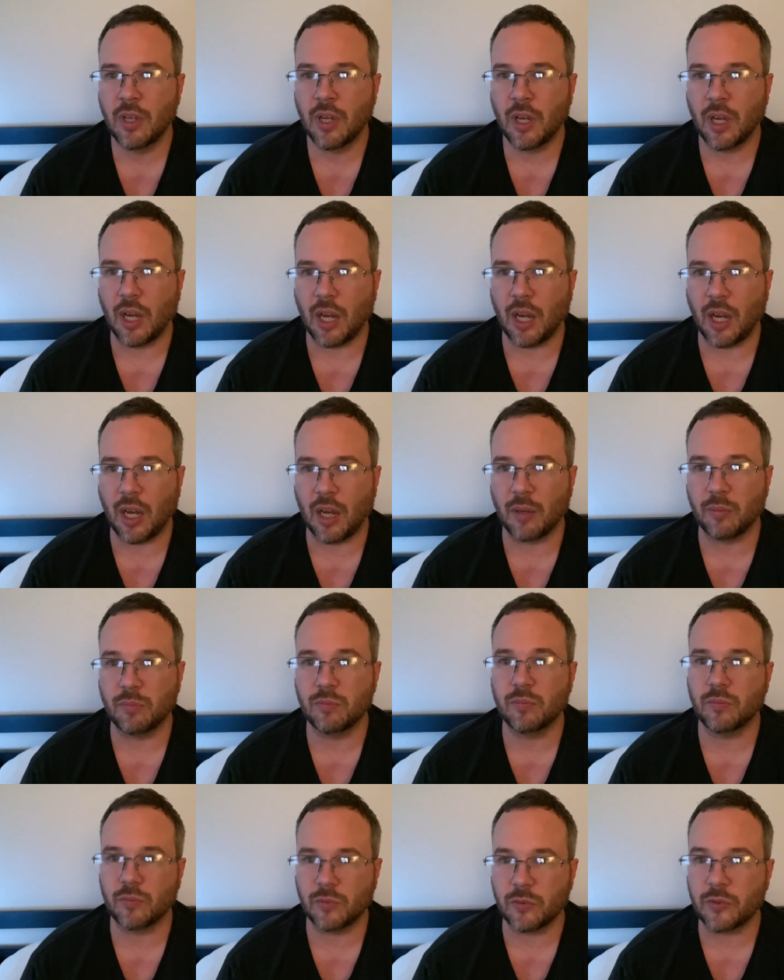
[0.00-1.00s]

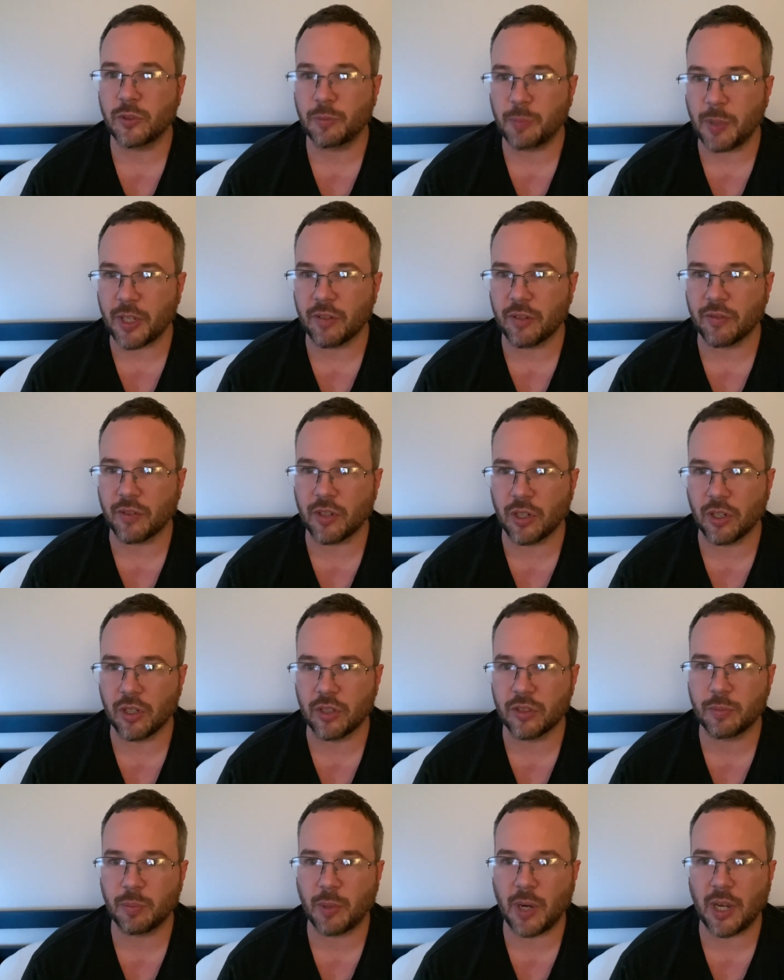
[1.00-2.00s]
Um, speaking of
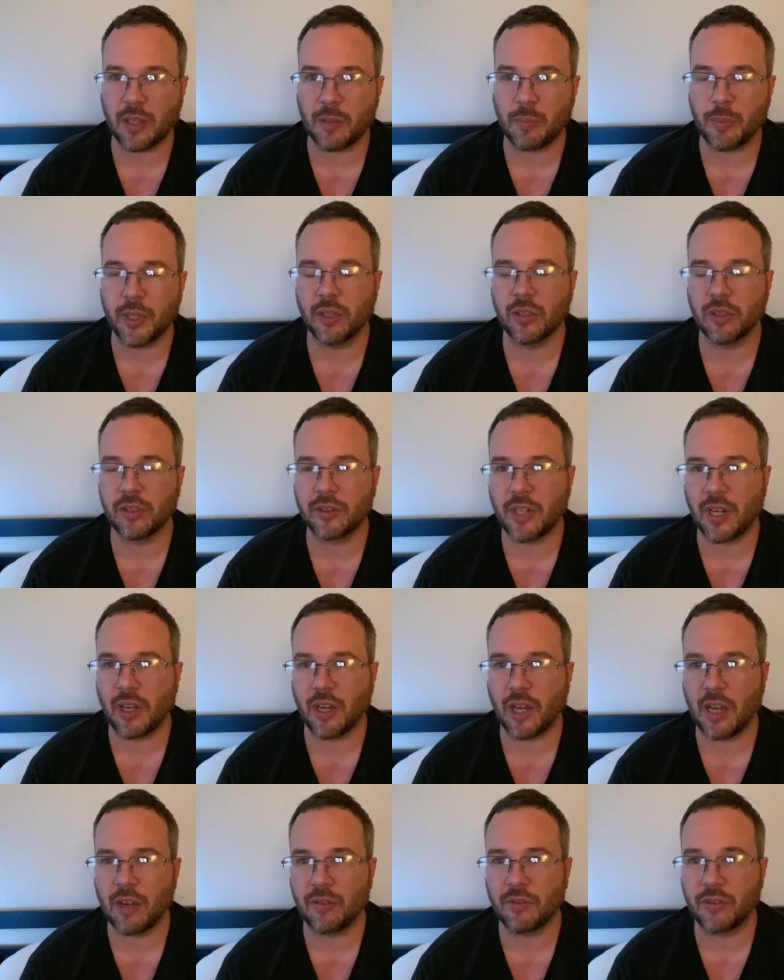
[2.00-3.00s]
curse, Bradley Beal is now
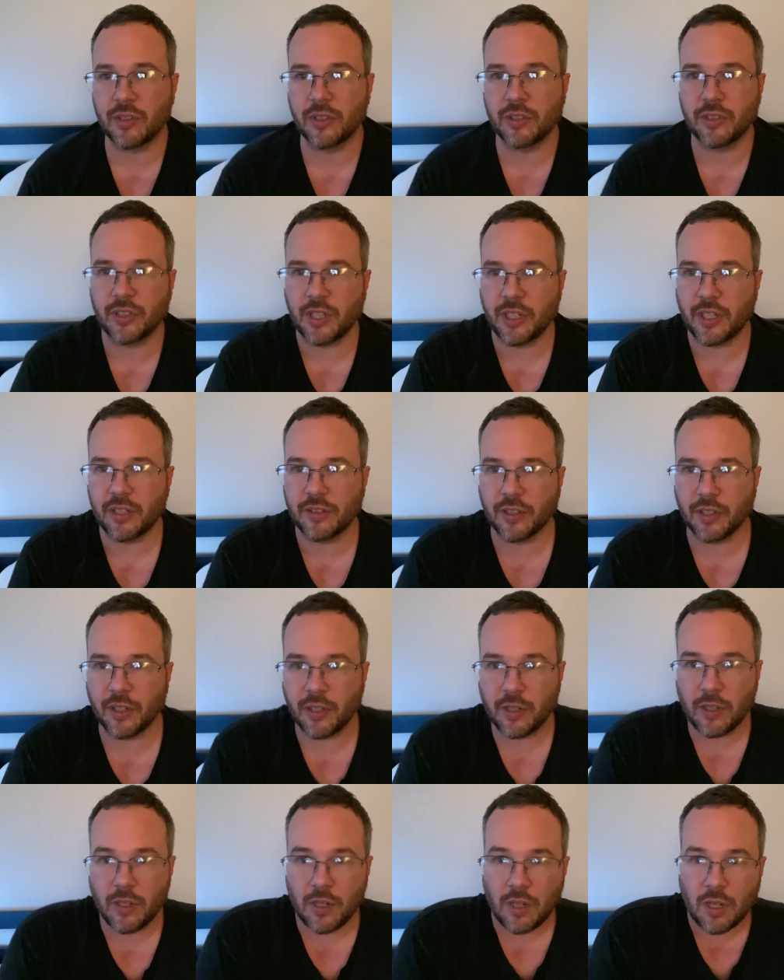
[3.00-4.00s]
out for the season.
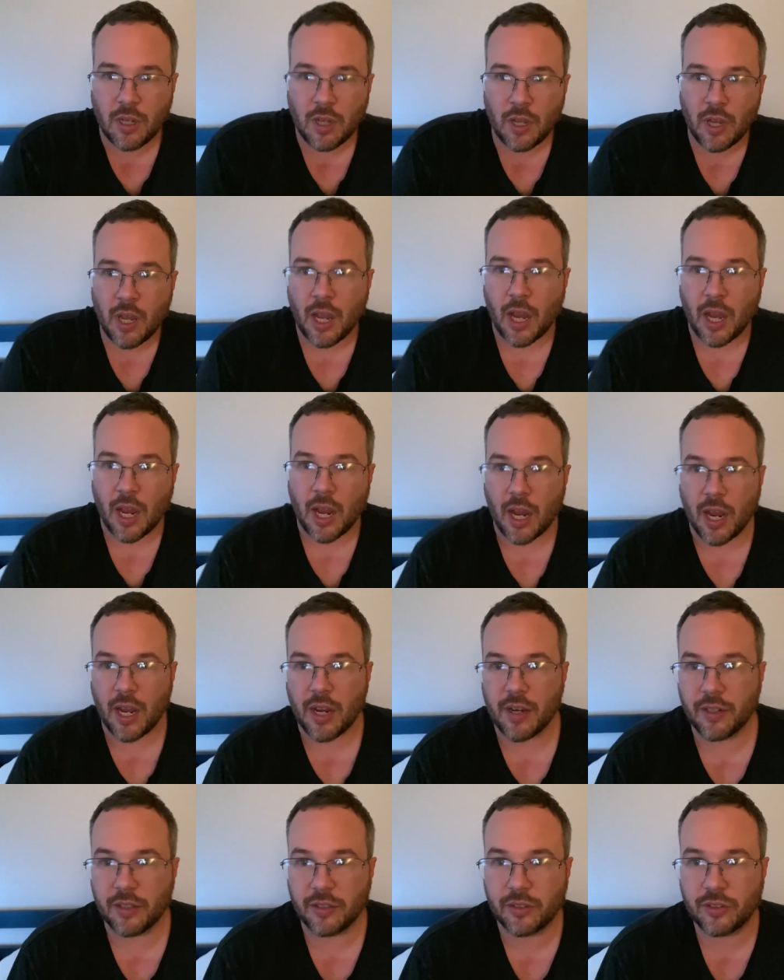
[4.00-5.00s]

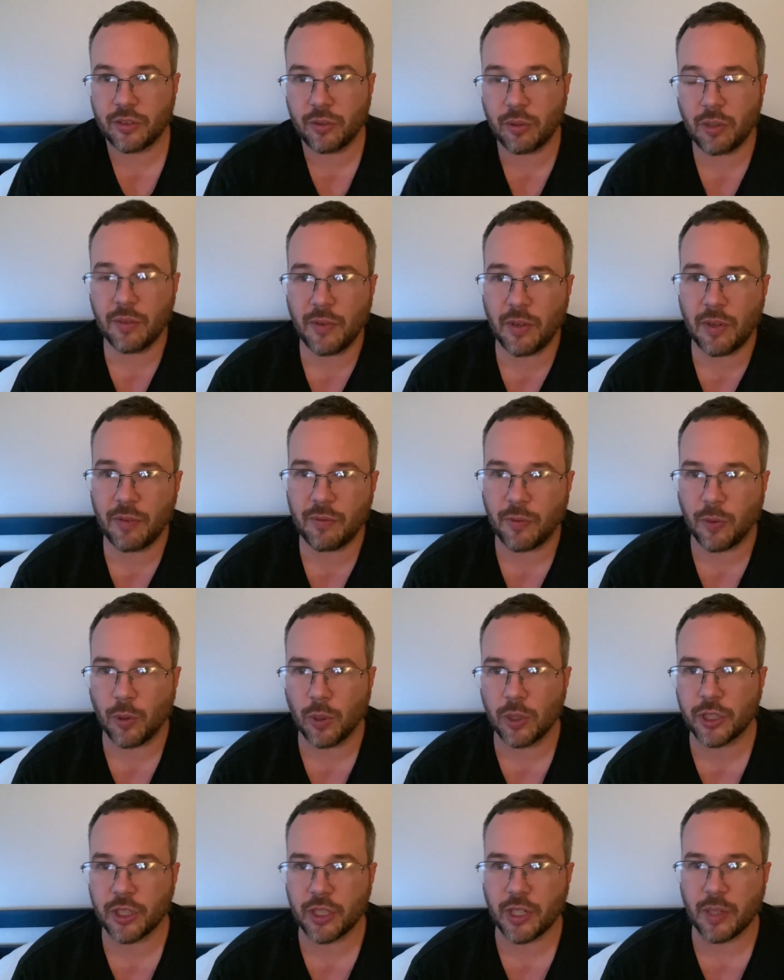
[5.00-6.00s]
And it's sort of
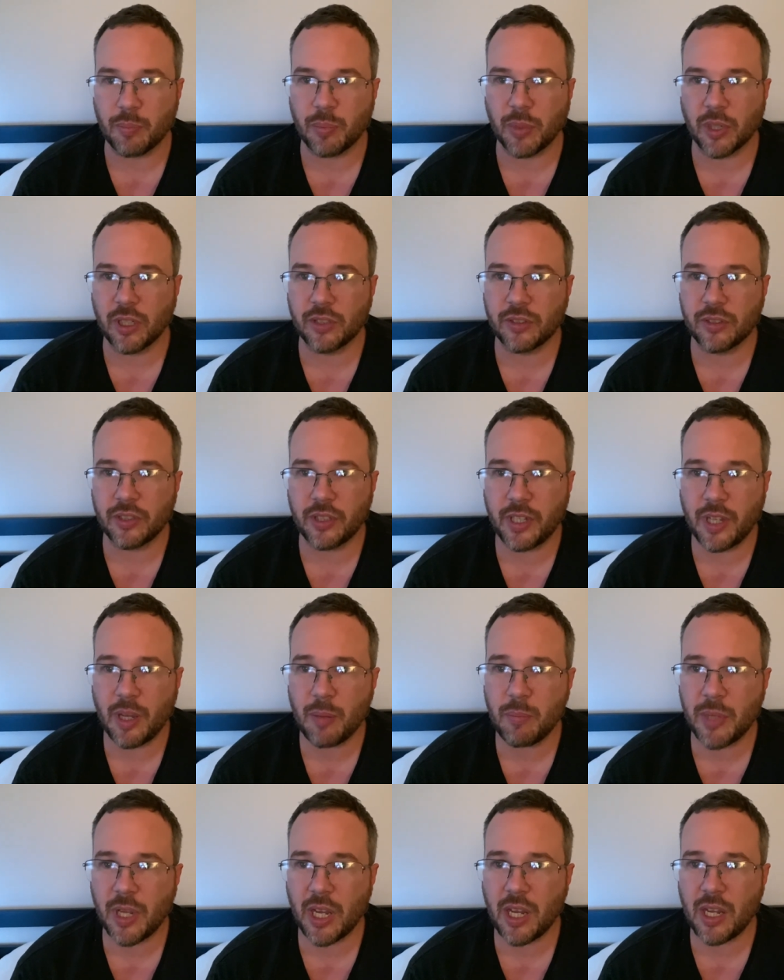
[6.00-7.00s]
unfortunate because in the
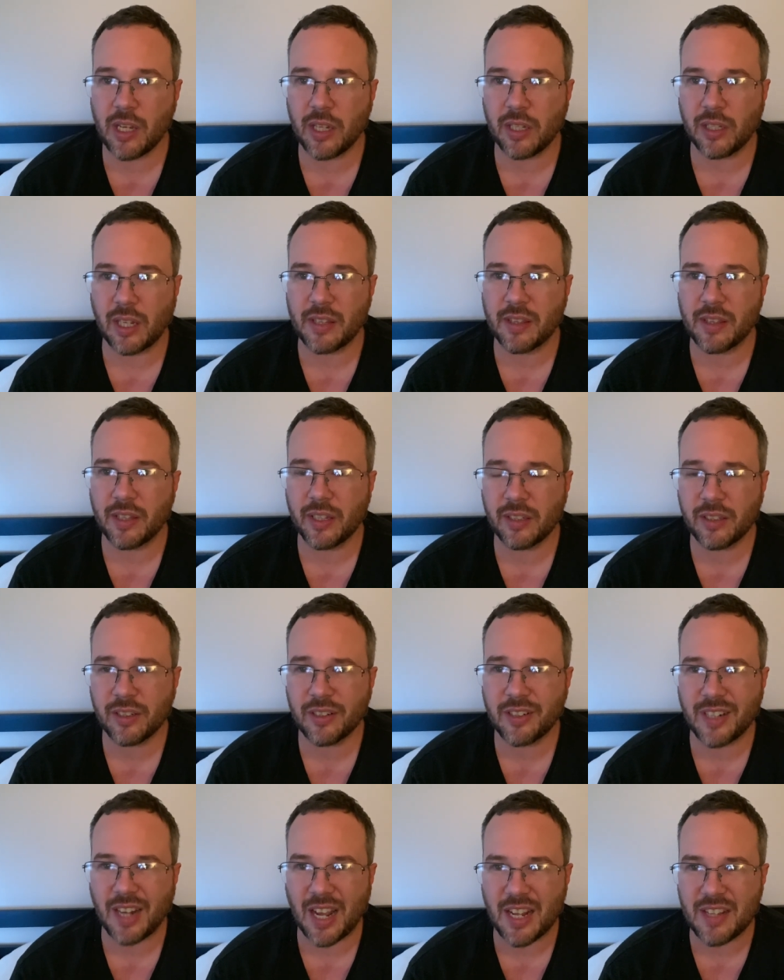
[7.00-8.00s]
NBA, I think they're
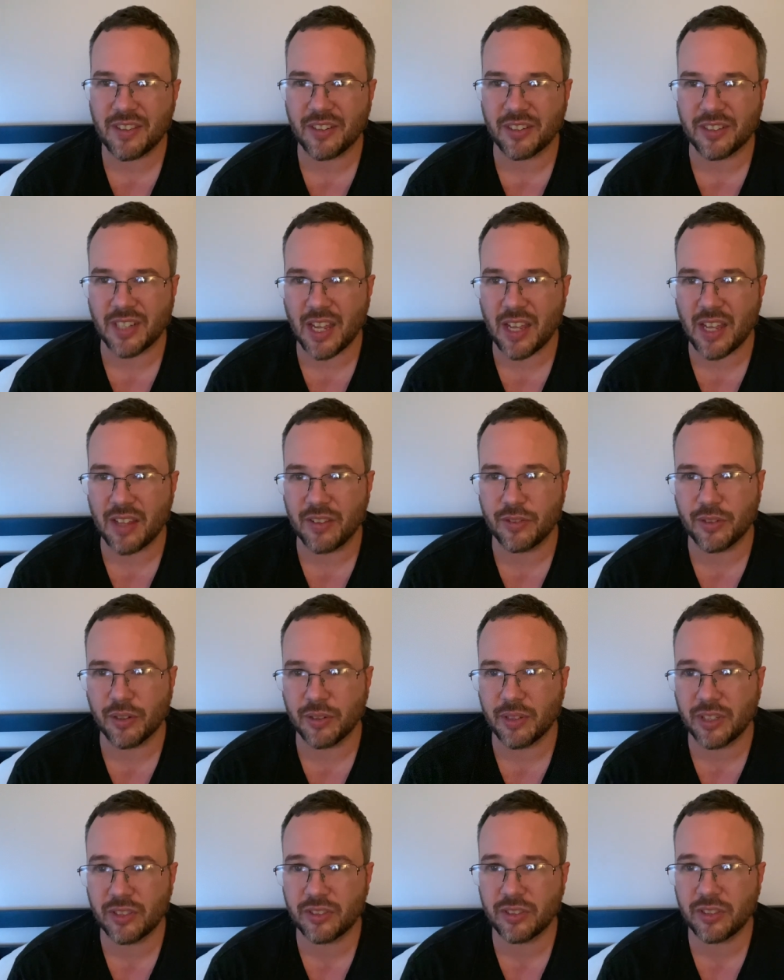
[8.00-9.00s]
ninth or 10th. So
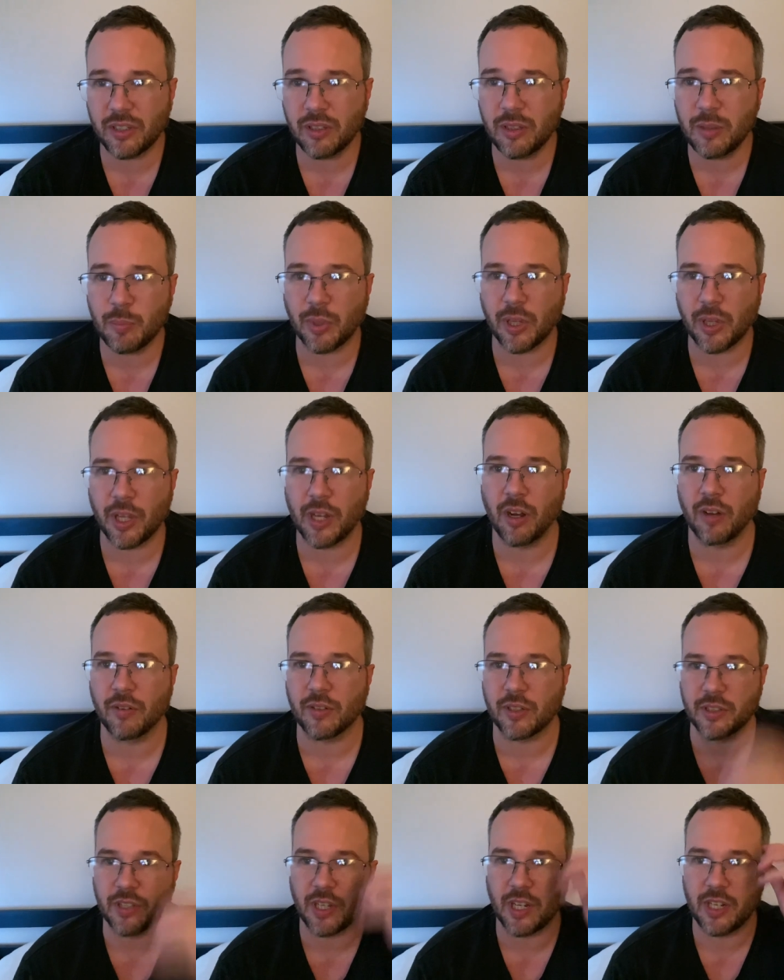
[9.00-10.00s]
they're still in playoff
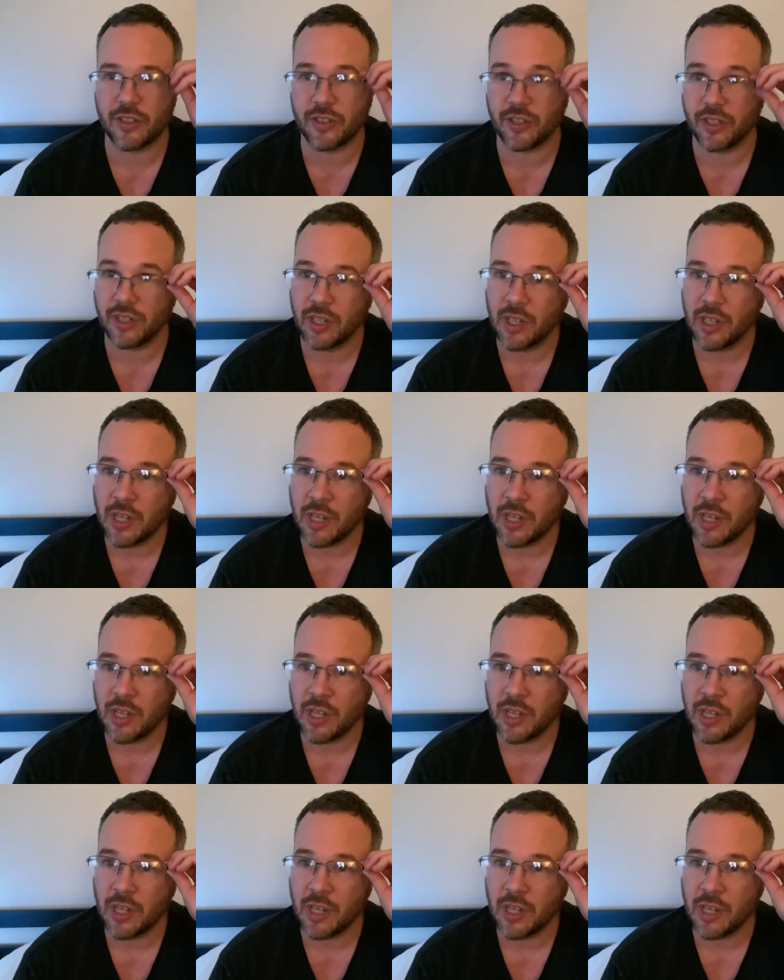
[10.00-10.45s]
contention.